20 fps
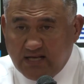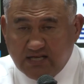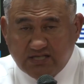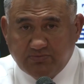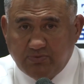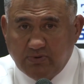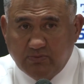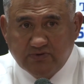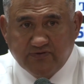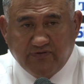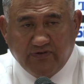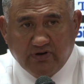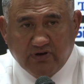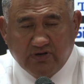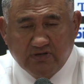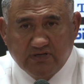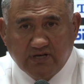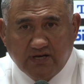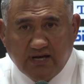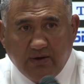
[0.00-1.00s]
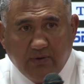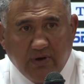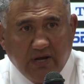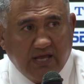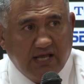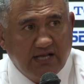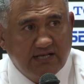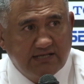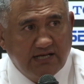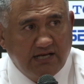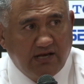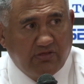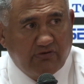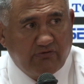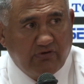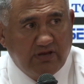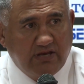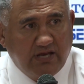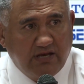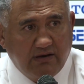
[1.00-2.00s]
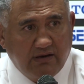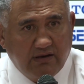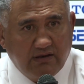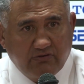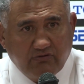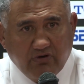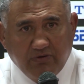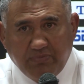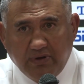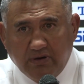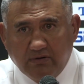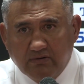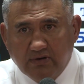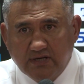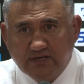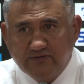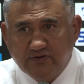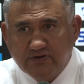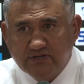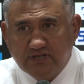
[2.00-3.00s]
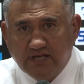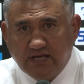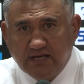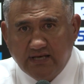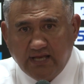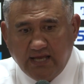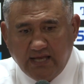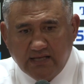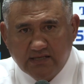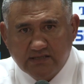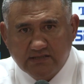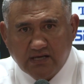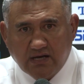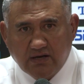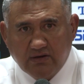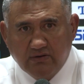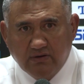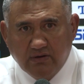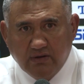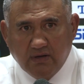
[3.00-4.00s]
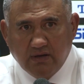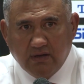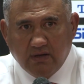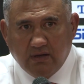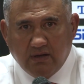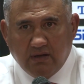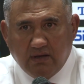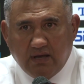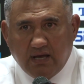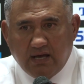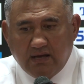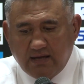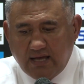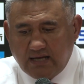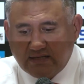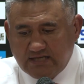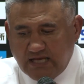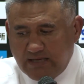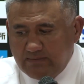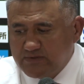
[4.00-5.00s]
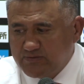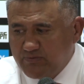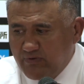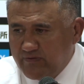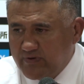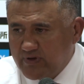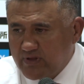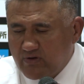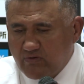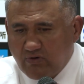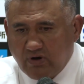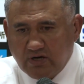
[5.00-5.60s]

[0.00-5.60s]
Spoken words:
discipline was very good today. We only conceded three penalties versus 13. So, our team's moving in the